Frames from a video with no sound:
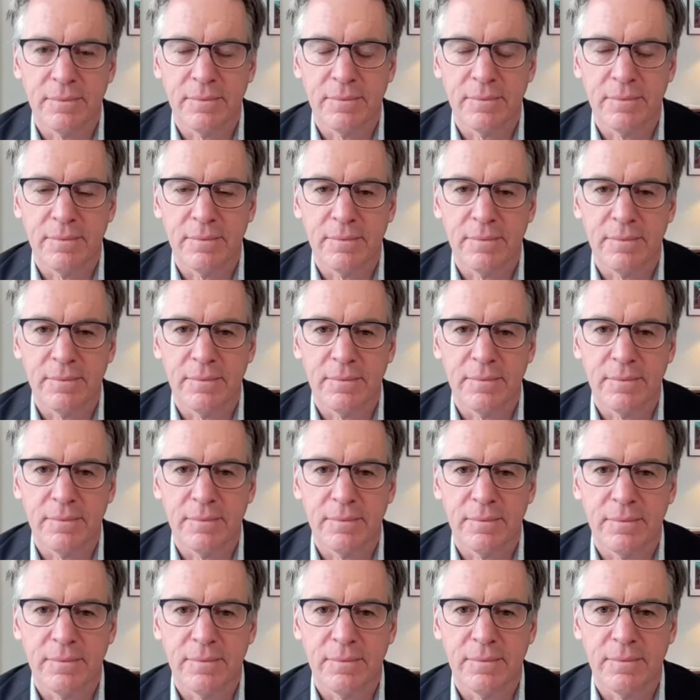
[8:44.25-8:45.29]

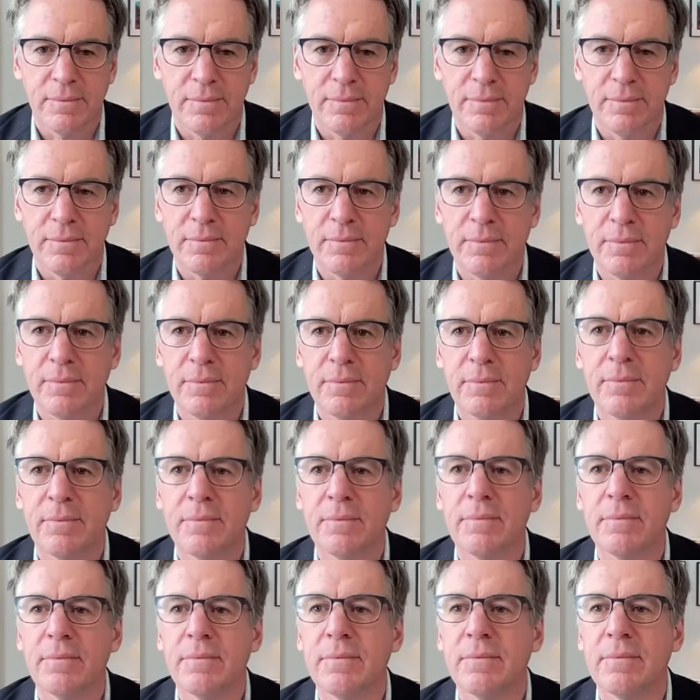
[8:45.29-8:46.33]

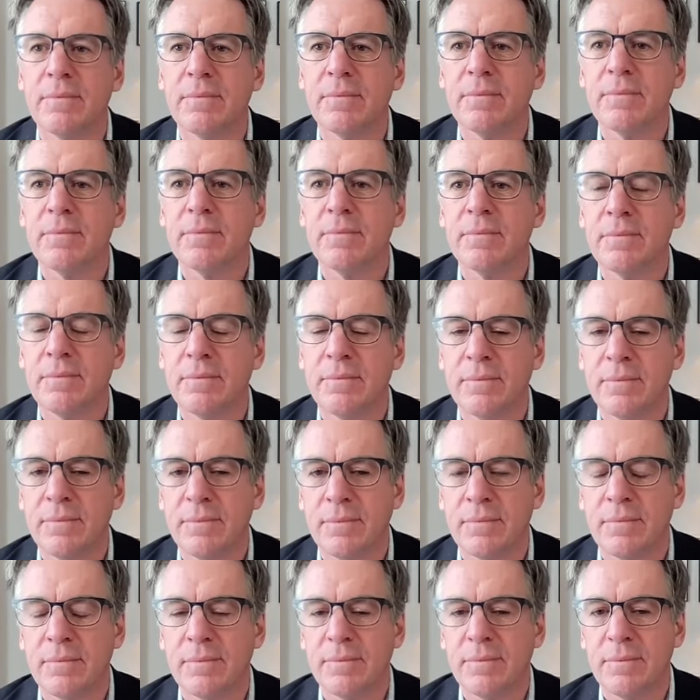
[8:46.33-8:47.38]

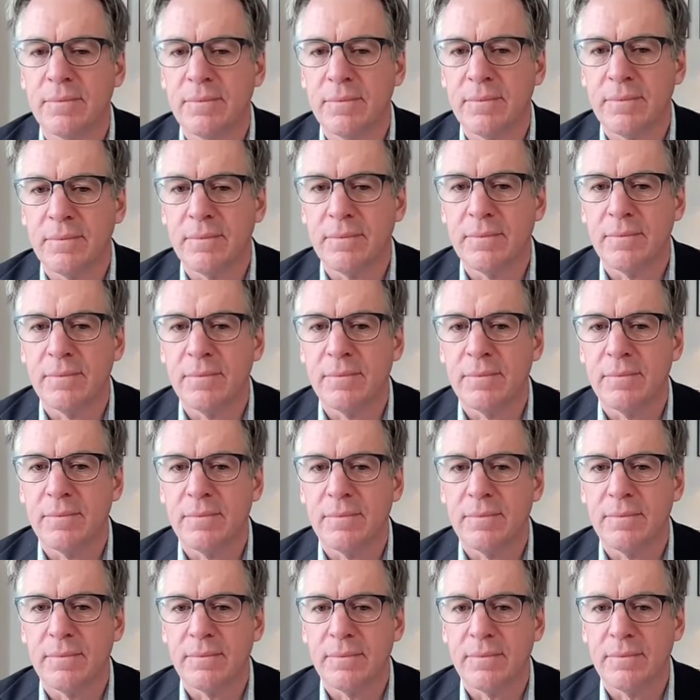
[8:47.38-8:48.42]

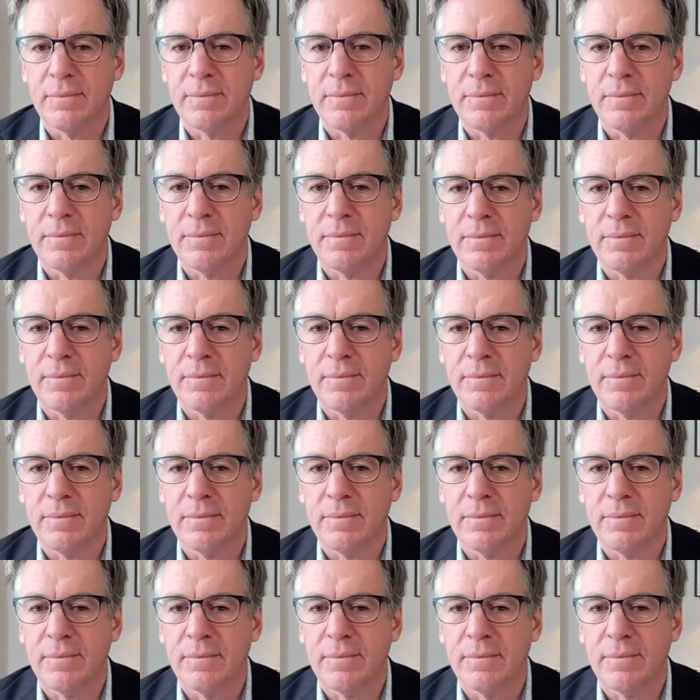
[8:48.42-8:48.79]
(silent)